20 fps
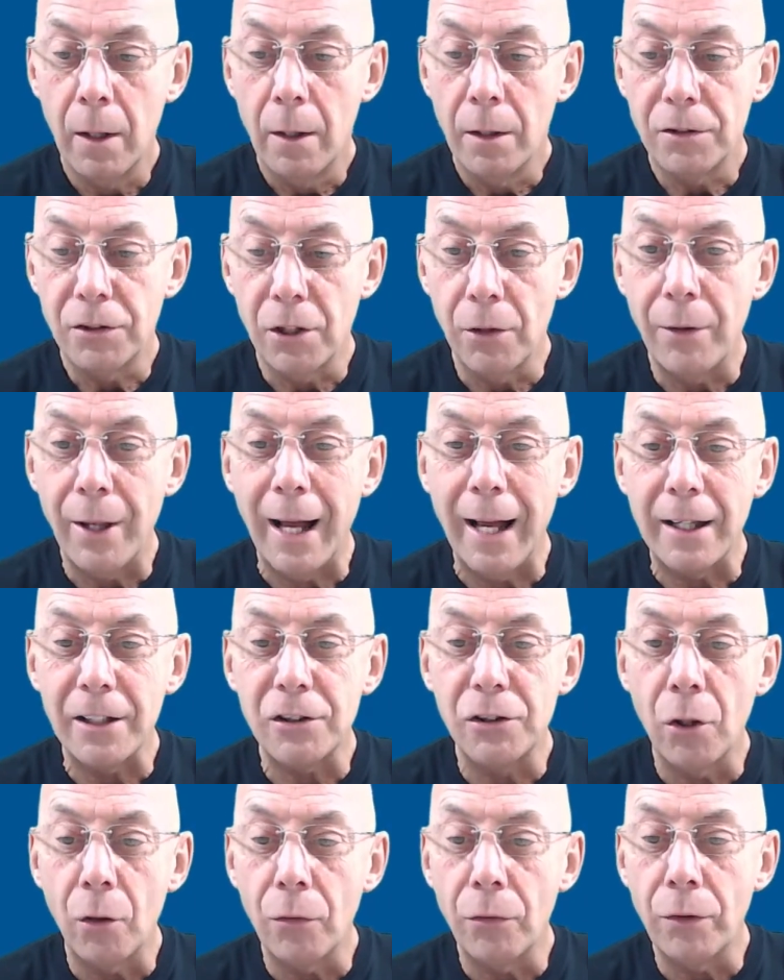So
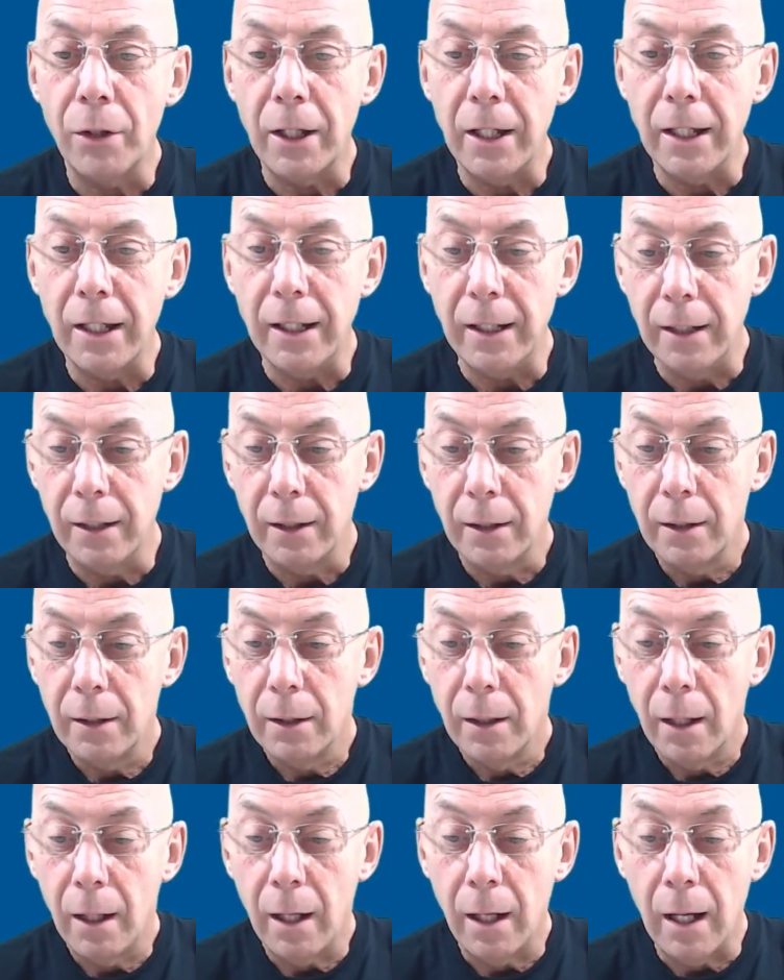that's on the
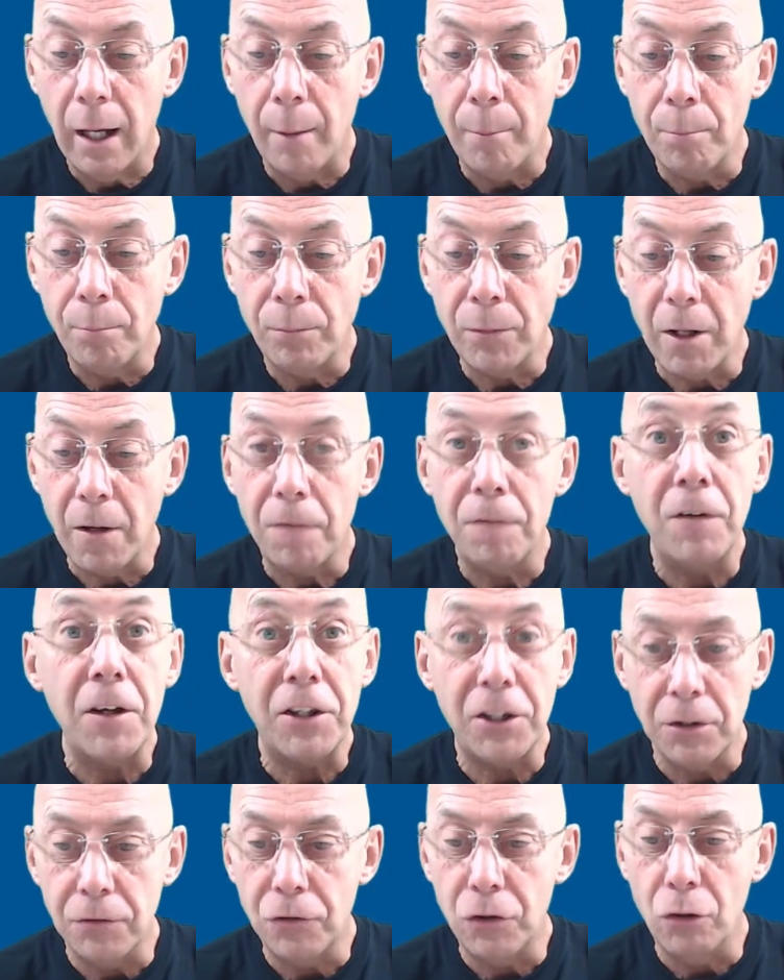
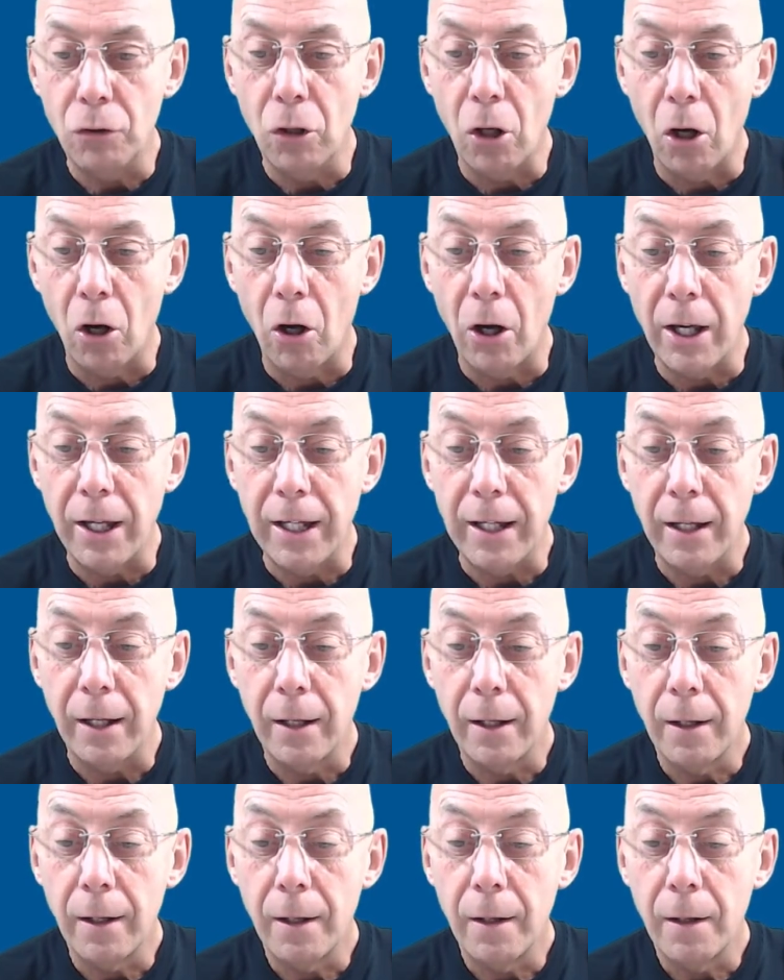5th of July
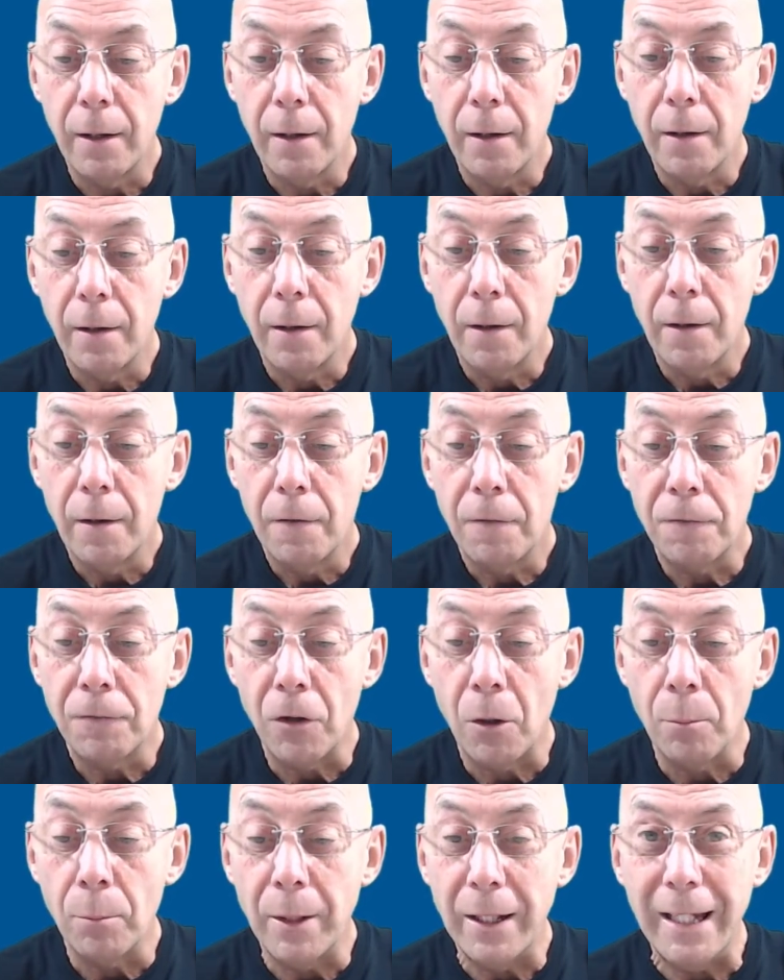
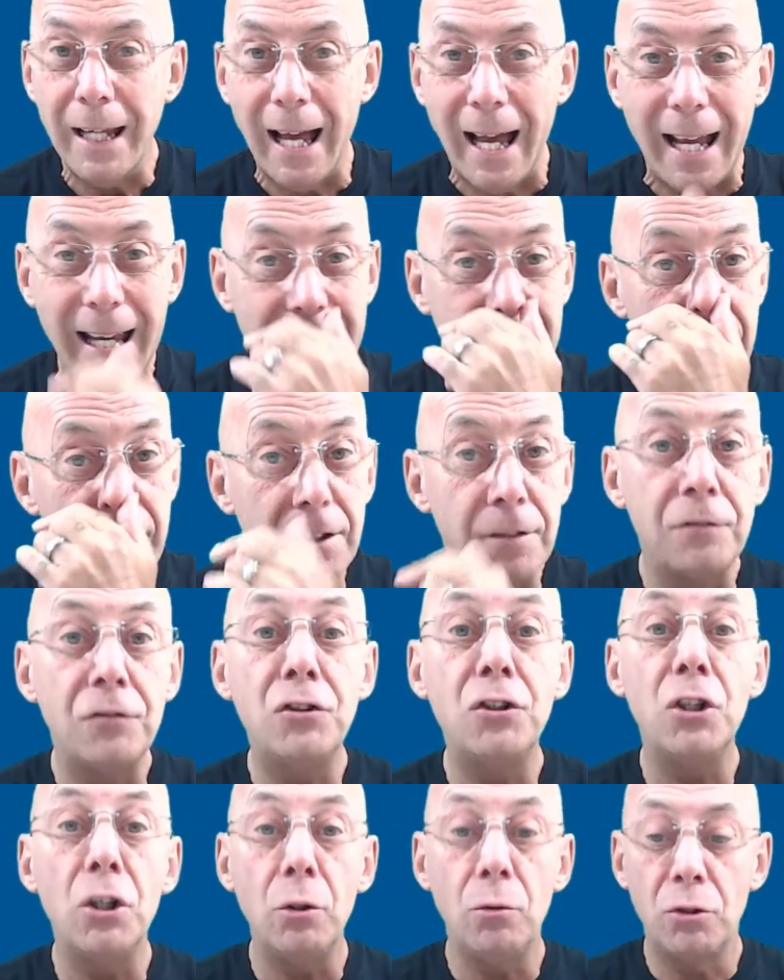from the 8th of
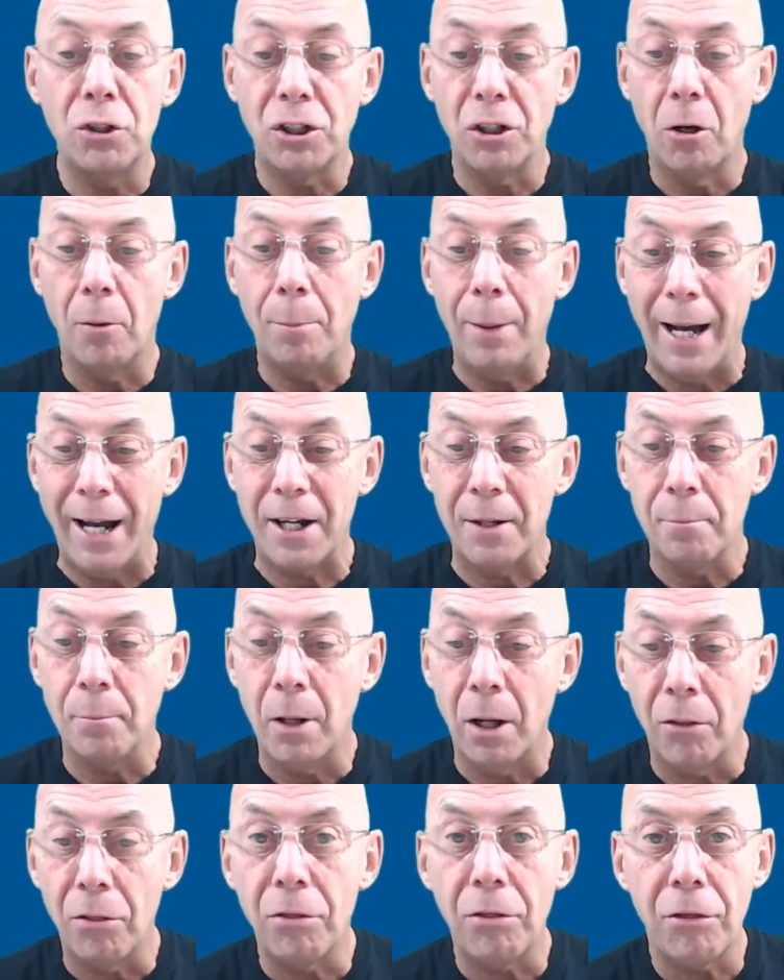June. So about a
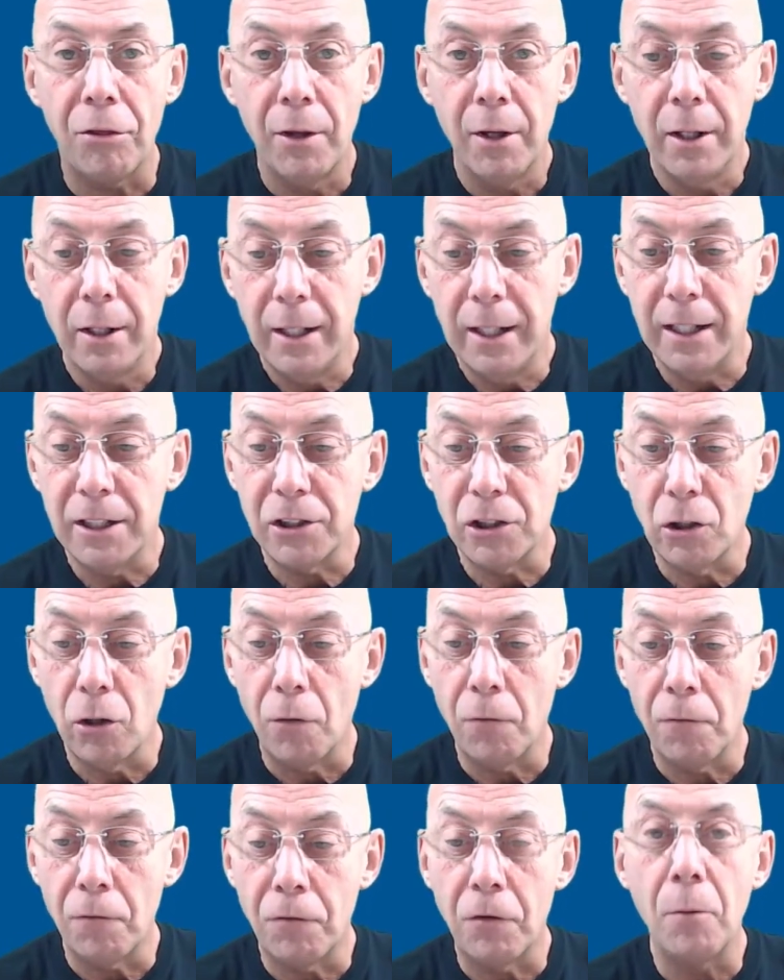month, it's
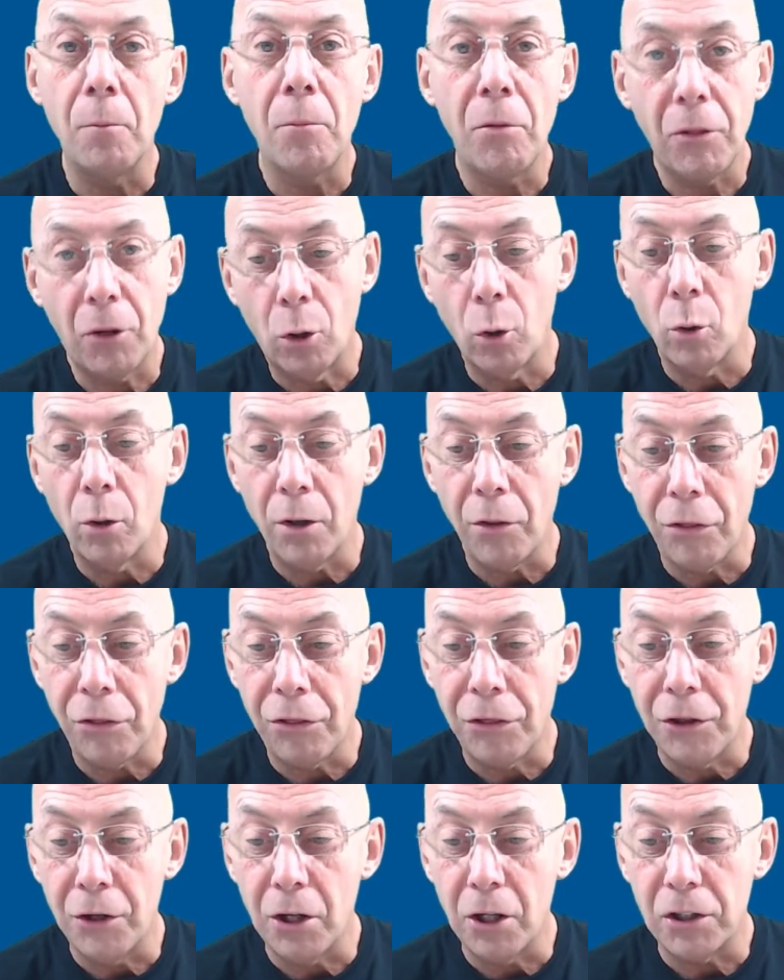gone from, call it
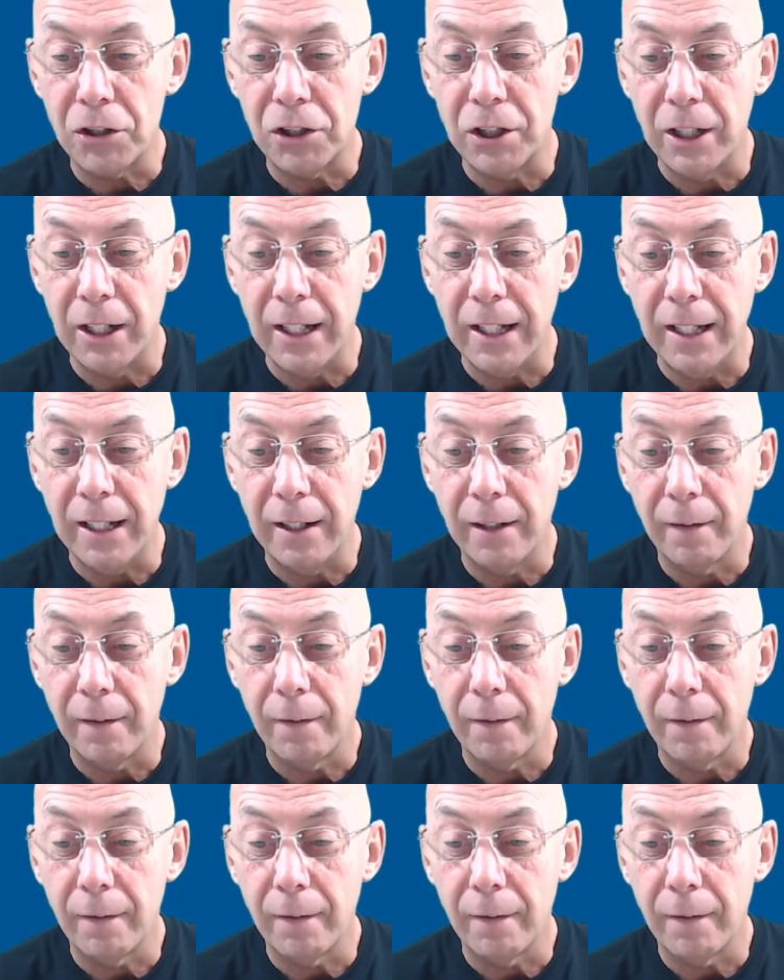30